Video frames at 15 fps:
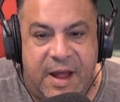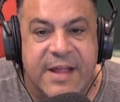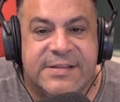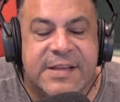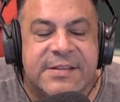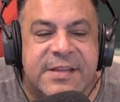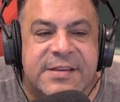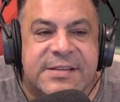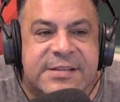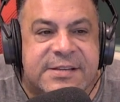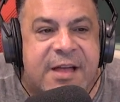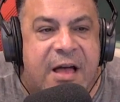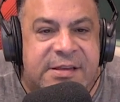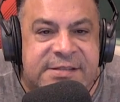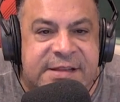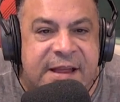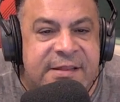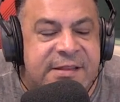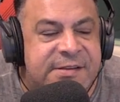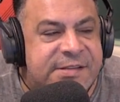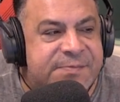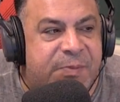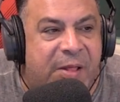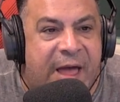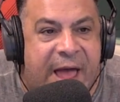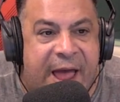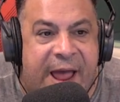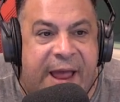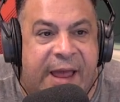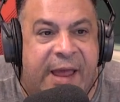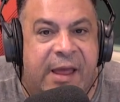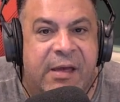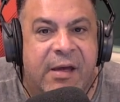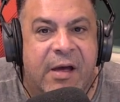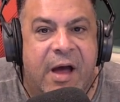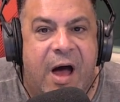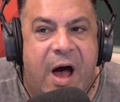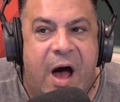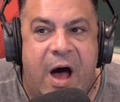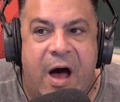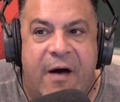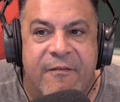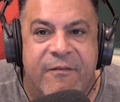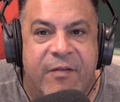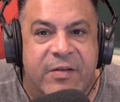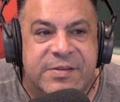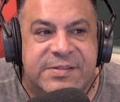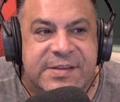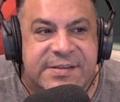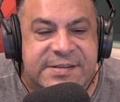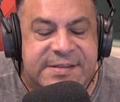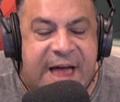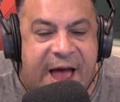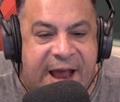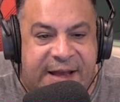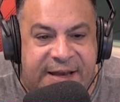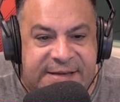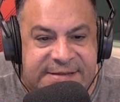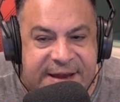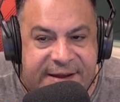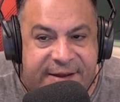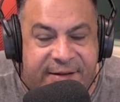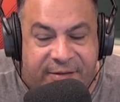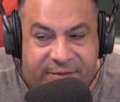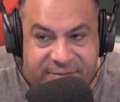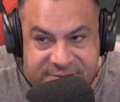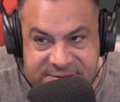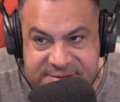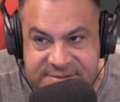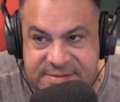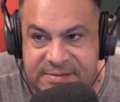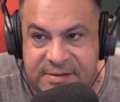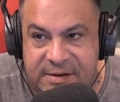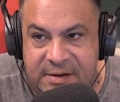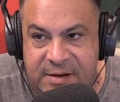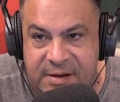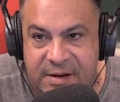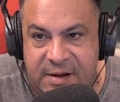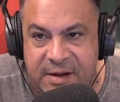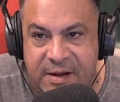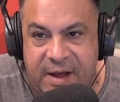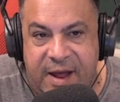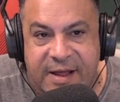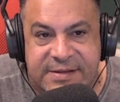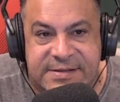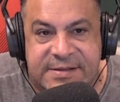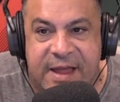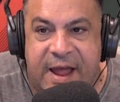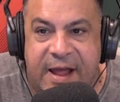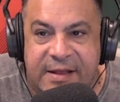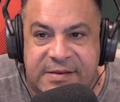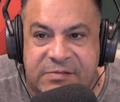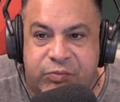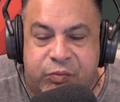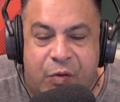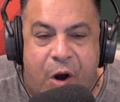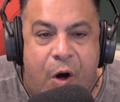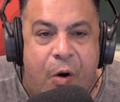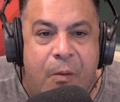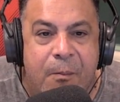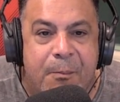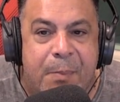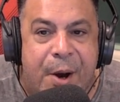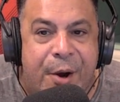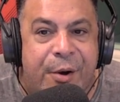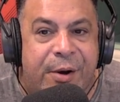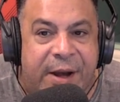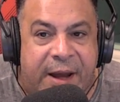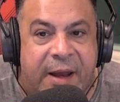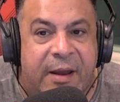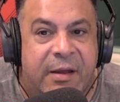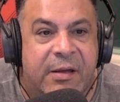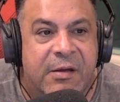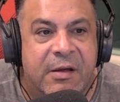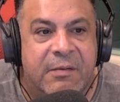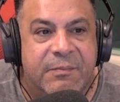It's a disgusting display of society's ills. It's it's Rome burning